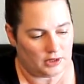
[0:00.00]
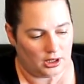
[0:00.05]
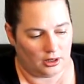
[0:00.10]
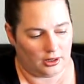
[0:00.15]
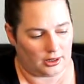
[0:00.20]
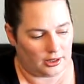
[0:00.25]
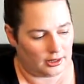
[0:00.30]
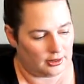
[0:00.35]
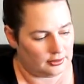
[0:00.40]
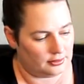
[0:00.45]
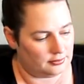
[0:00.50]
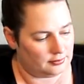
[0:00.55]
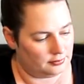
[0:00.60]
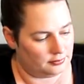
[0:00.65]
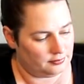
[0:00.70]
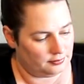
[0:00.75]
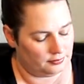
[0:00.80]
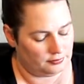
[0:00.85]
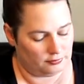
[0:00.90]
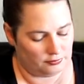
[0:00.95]

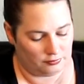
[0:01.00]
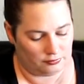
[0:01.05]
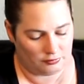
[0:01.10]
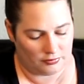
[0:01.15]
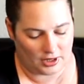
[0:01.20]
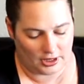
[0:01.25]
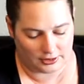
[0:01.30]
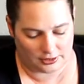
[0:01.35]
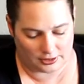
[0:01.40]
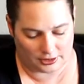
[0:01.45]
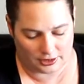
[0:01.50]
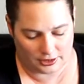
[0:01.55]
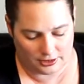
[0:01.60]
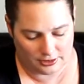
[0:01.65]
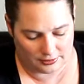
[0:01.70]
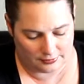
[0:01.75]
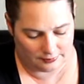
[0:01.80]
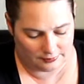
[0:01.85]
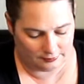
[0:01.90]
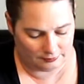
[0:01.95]
Alright, that's good.
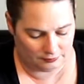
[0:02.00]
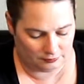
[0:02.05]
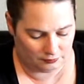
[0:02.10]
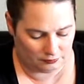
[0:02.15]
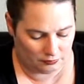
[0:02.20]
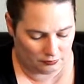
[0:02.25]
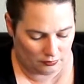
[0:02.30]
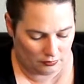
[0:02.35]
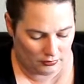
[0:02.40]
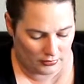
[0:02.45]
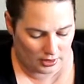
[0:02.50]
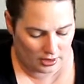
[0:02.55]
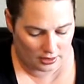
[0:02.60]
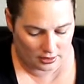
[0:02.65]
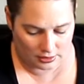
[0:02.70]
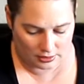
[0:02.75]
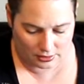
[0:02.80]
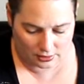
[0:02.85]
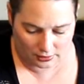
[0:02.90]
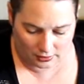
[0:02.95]

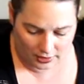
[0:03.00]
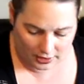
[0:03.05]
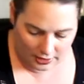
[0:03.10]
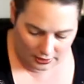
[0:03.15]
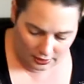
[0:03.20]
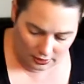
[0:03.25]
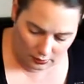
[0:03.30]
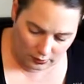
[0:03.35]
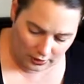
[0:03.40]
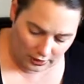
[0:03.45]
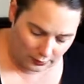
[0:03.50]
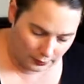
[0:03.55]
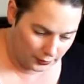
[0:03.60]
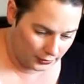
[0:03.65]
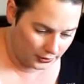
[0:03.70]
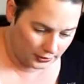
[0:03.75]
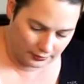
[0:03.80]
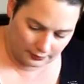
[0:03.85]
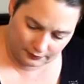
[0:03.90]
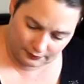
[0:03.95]
So then you want to
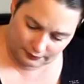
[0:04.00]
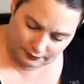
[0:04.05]
put